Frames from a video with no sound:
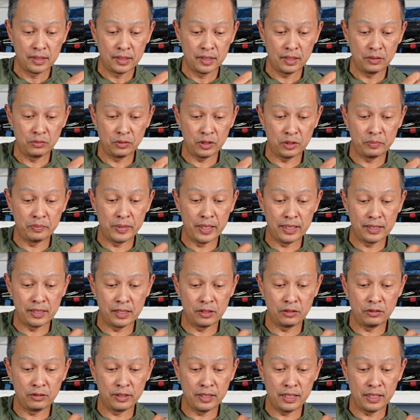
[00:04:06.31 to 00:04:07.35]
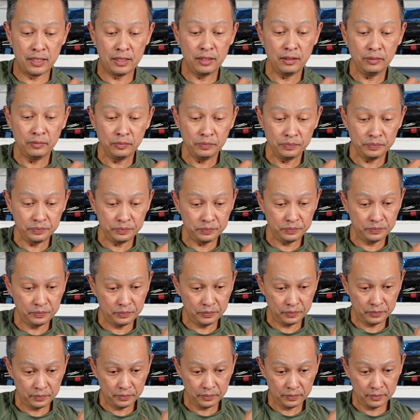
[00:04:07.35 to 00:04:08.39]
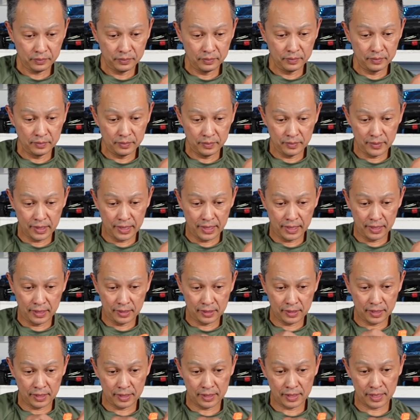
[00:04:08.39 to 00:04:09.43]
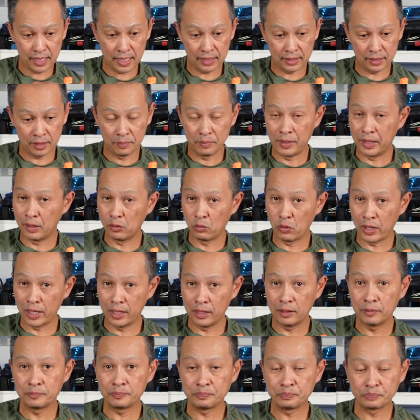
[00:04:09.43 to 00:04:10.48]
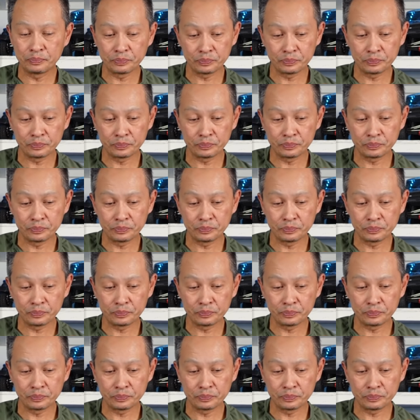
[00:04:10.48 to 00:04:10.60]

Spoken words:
And what makes it unique is it's got the middle wire